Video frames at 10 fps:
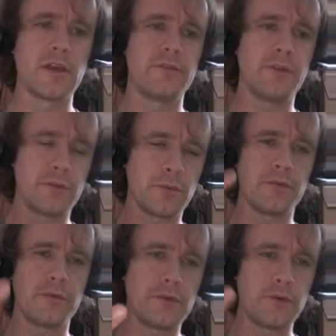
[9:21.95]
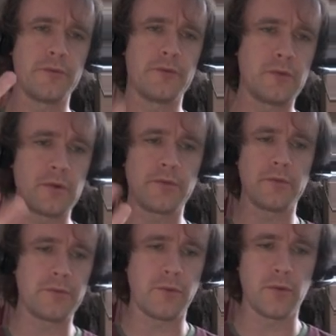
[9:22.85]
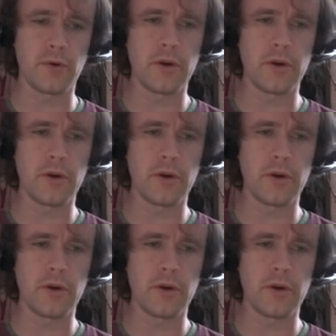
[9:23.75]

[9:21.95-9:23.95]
51, 52, 53, 54,